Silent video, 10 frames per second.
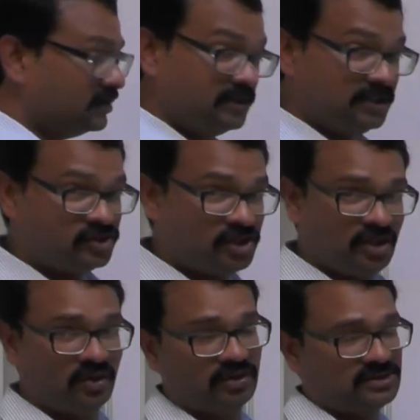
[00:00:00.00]
These
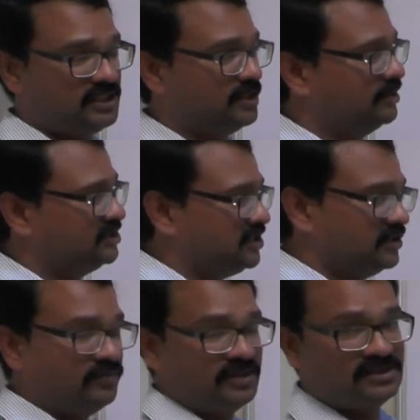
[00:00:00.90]
zeros z plus
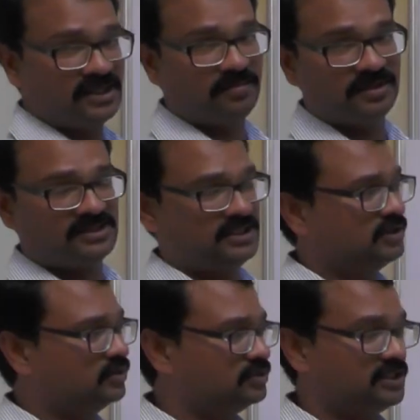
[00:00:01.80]
z1, z plus
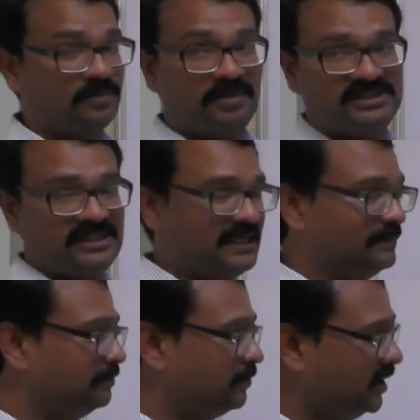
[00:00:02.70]
z2, z plus
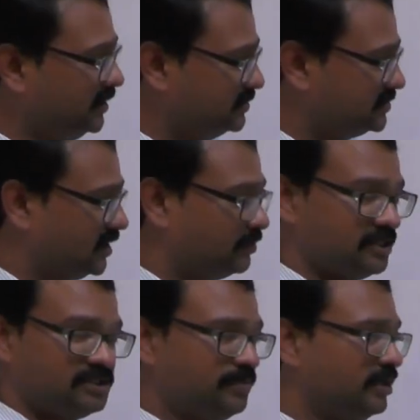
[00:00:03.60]
zm by z
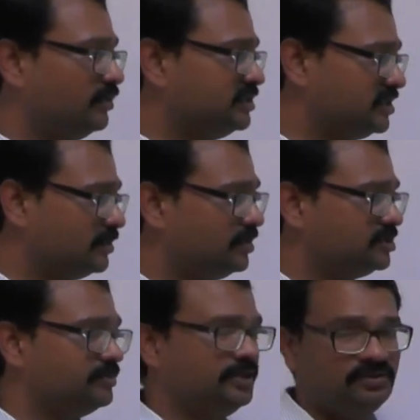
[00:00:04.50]
plus p1, z
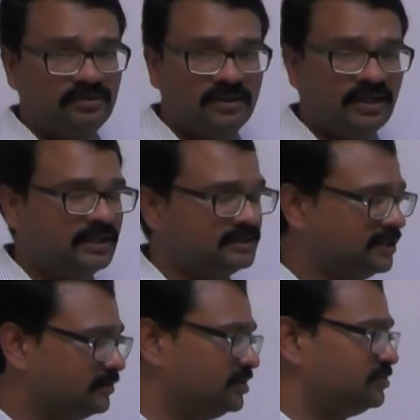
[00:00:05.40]
plus p2,
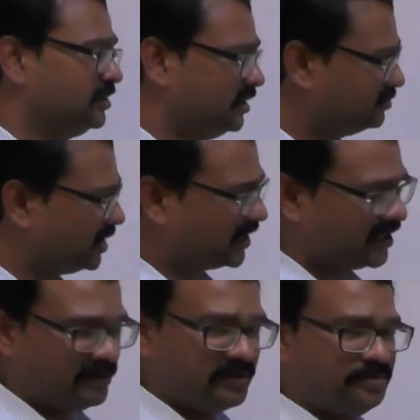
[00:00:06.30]
z plus pm, that
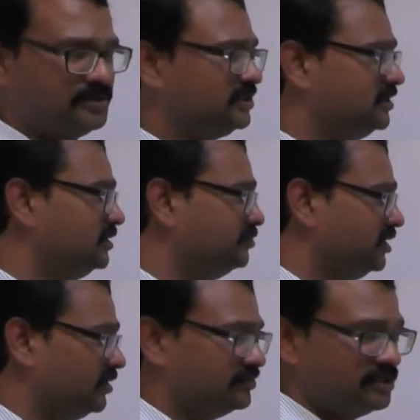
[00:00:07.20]
I have represented as
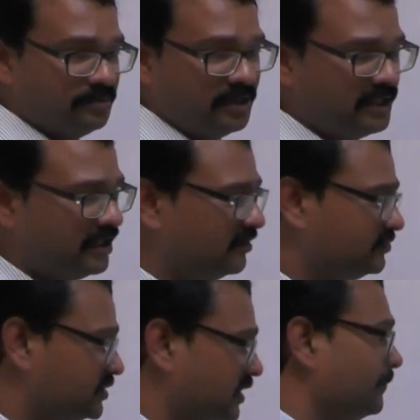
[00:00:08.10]
b of z by a
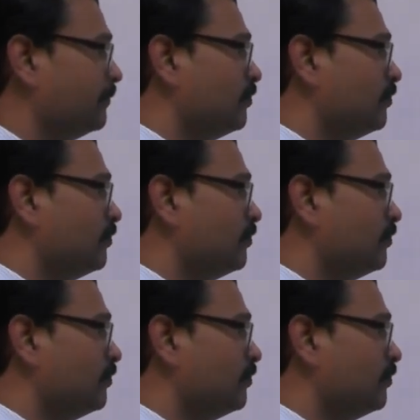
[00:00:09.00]
of z.